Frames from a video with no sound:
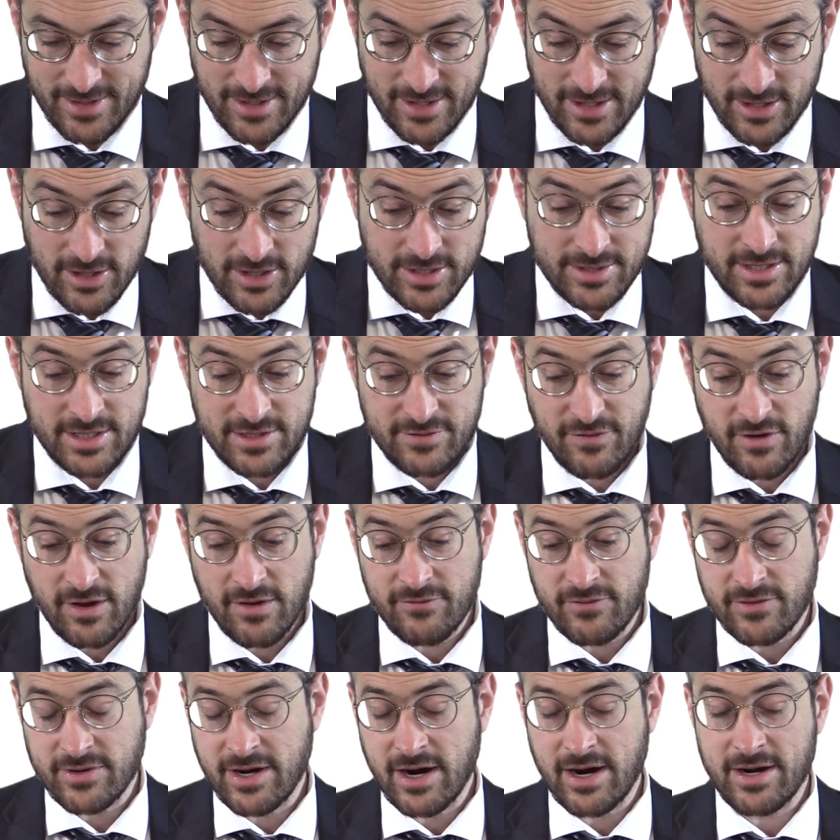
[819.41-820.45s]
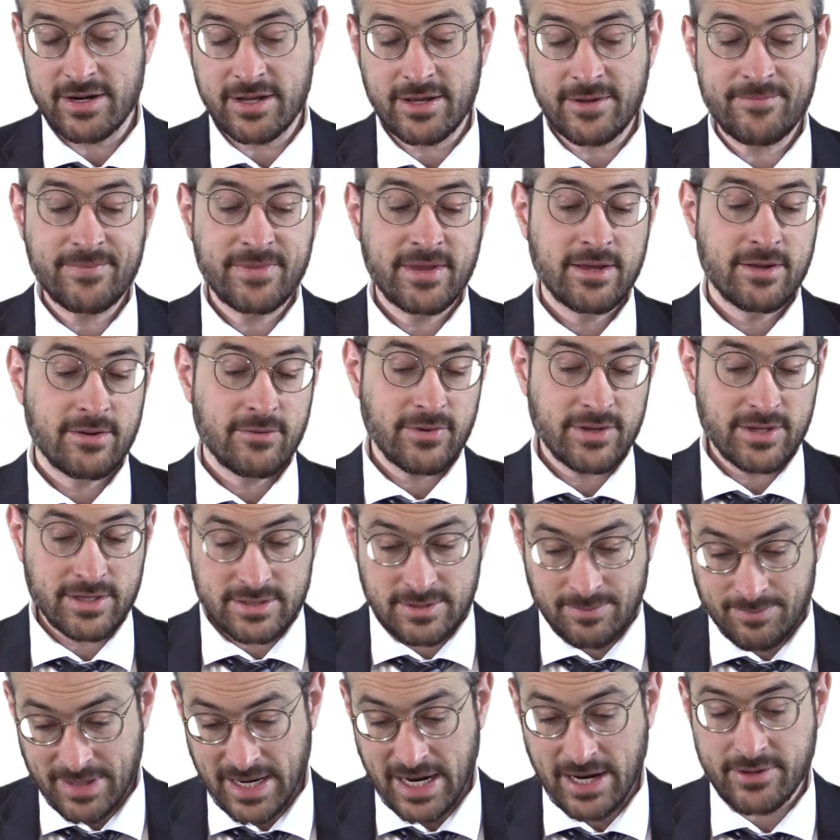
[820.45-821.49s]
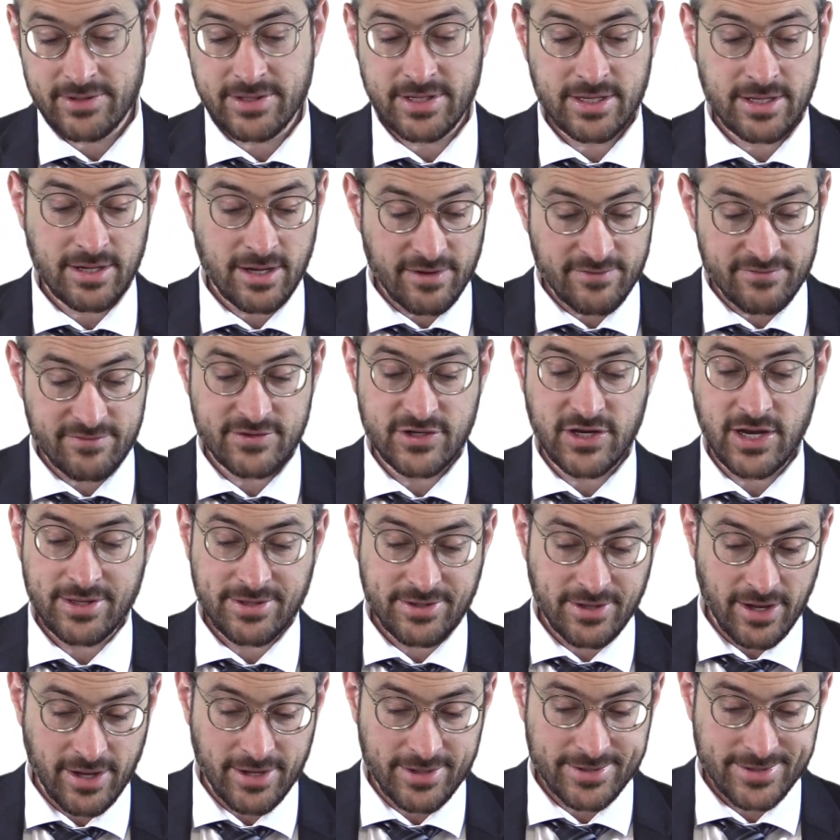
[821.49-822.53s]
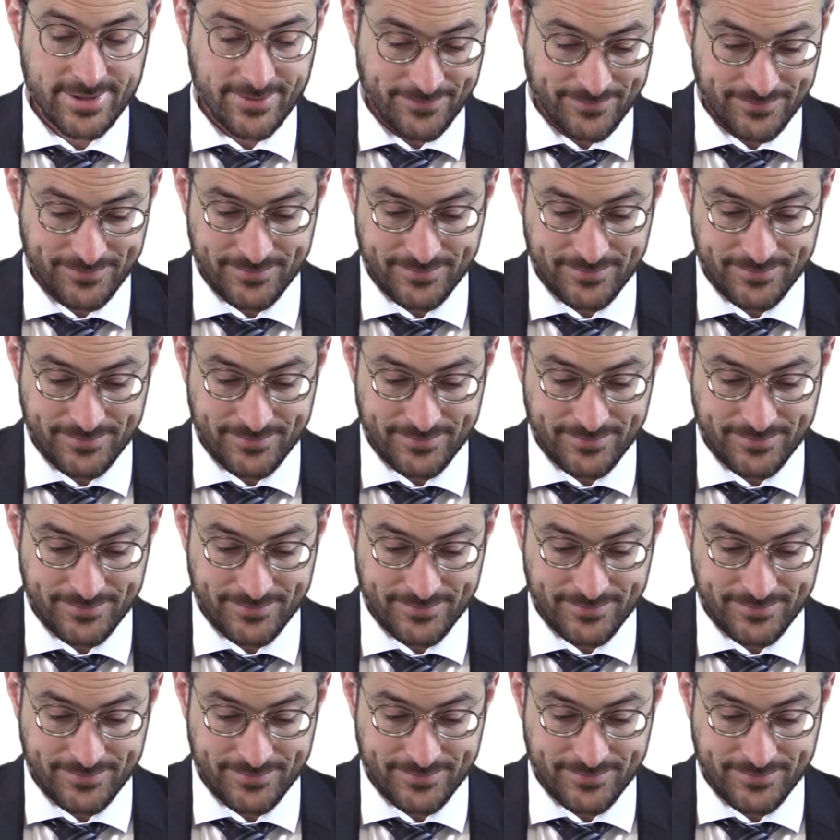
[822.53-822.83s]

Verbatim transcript: Look at this Tezvav regarding when there's a party of Gentiles.